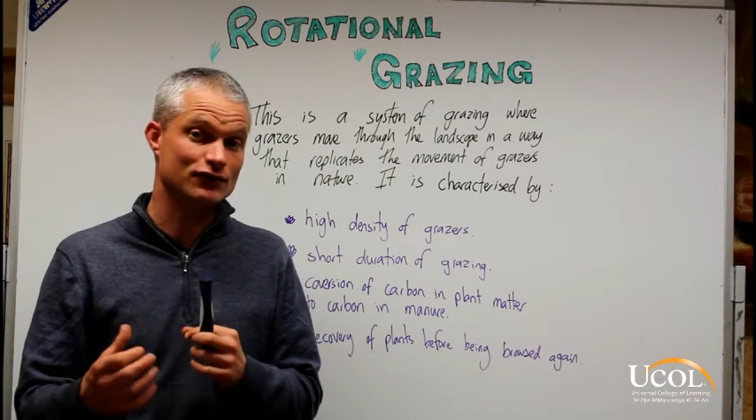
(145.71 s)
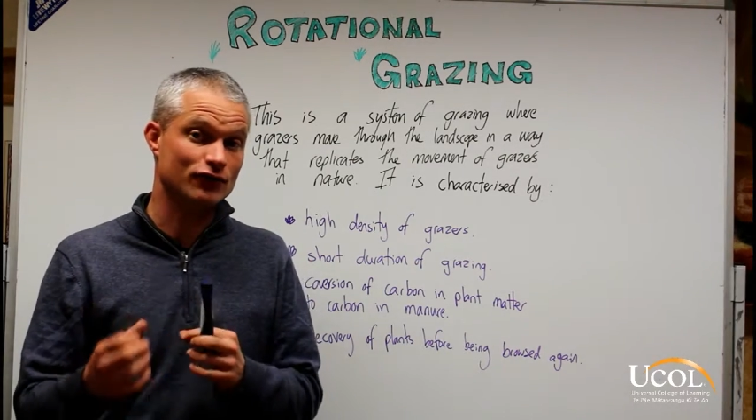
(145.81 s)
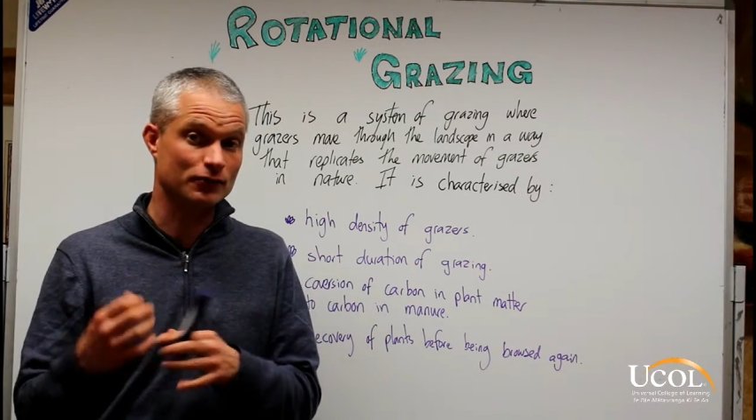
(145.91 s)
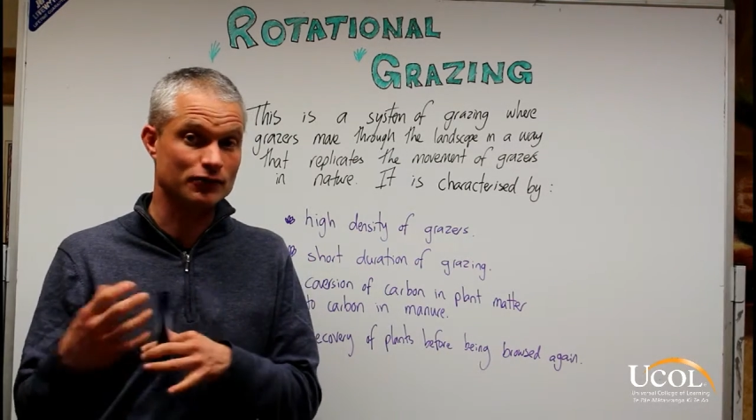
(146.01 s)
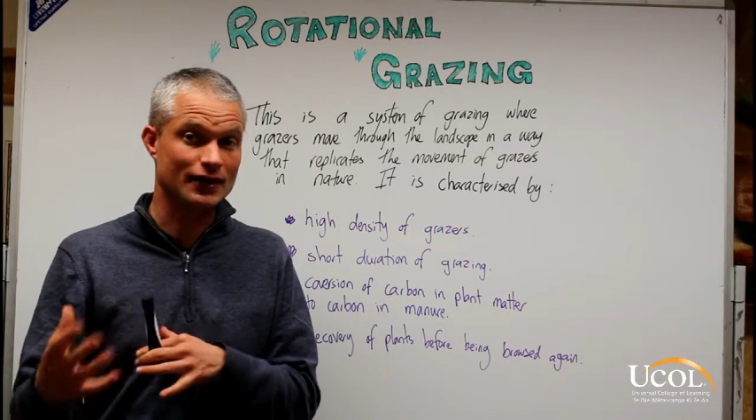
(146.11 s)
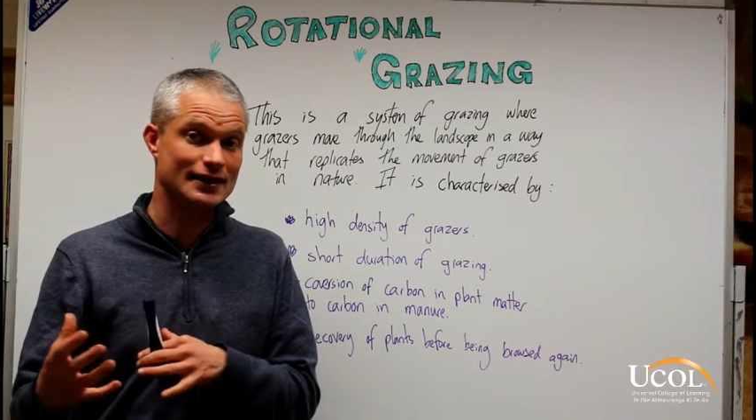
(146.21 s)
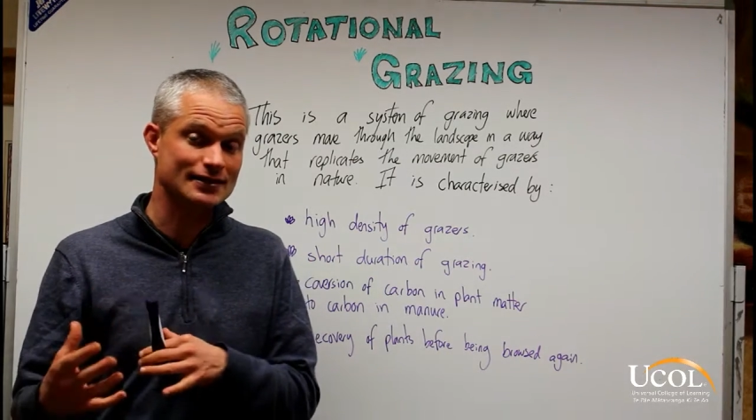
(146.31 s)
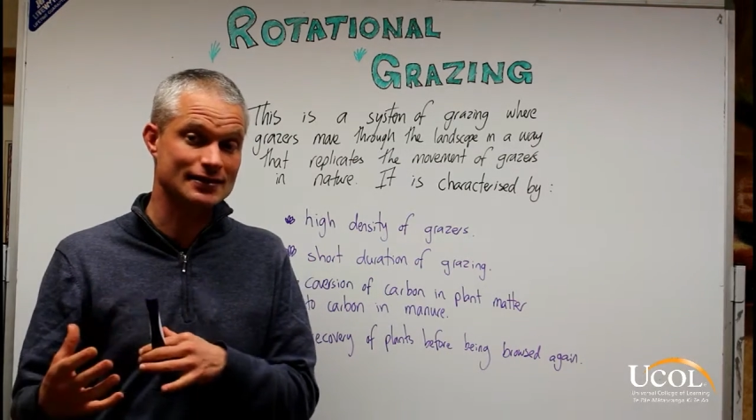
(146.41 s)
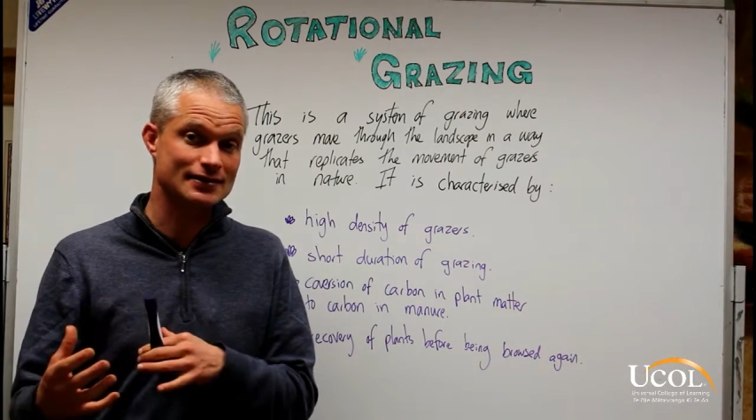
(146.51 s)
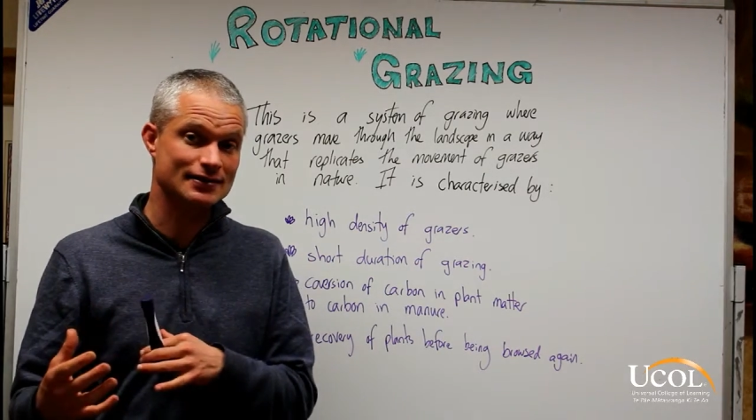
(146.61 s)
from
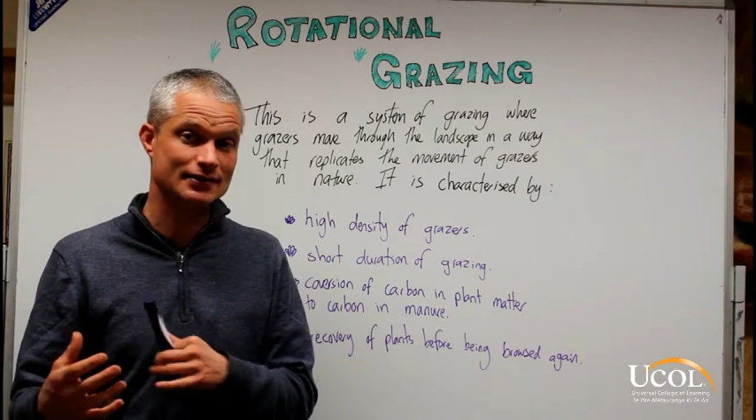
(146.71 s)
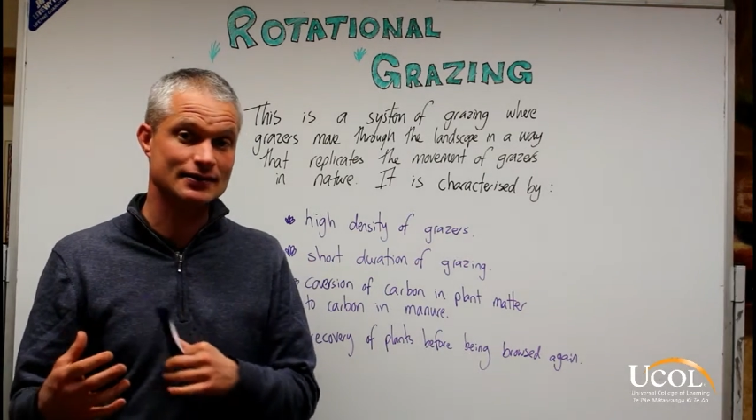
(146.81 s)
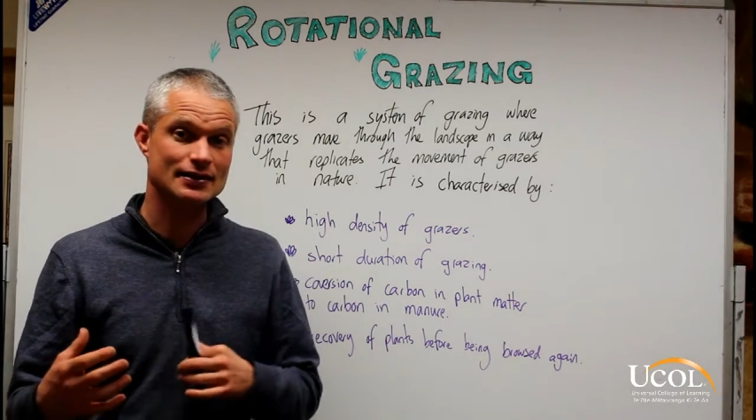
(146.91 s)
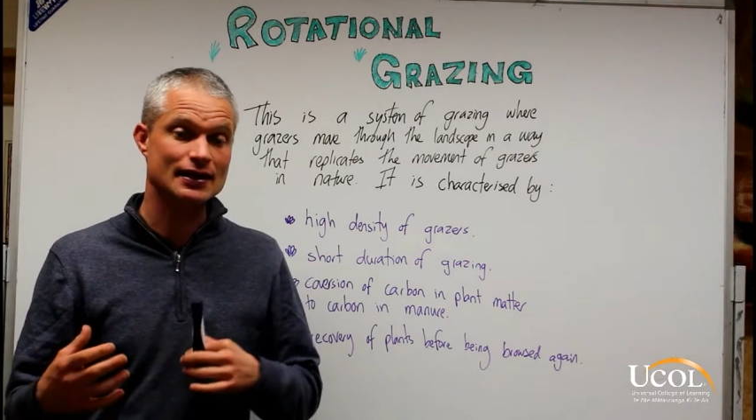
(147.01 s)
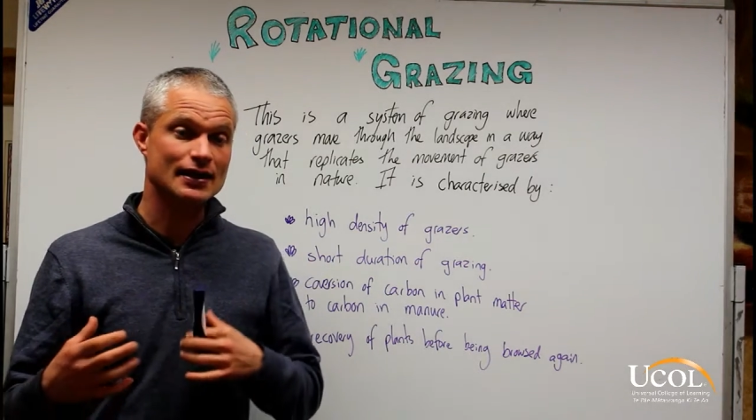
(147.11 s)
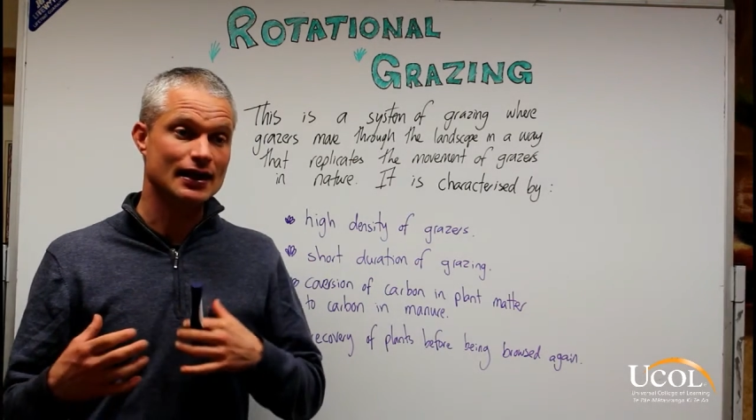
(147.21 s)
grazers and